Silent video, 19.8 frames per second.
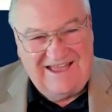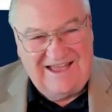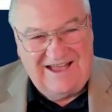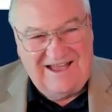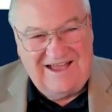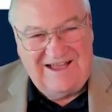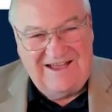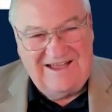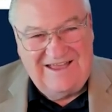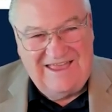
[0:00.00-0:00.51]

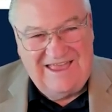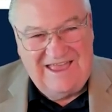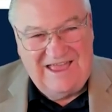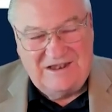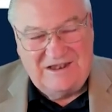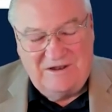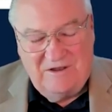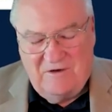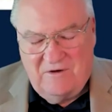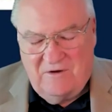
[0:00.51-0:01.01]
Yeah.
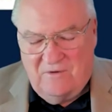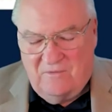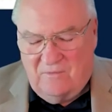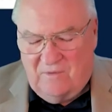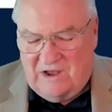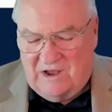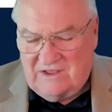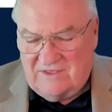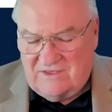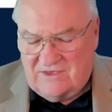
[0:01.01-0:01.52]
And
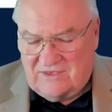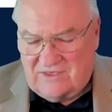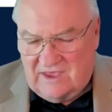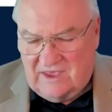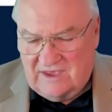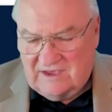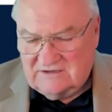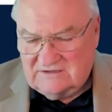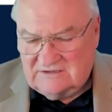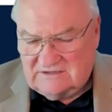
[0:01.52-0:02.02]
one of the
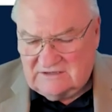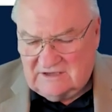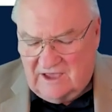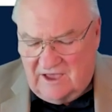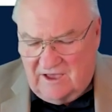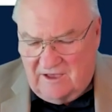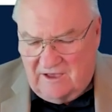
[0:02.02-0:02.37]
things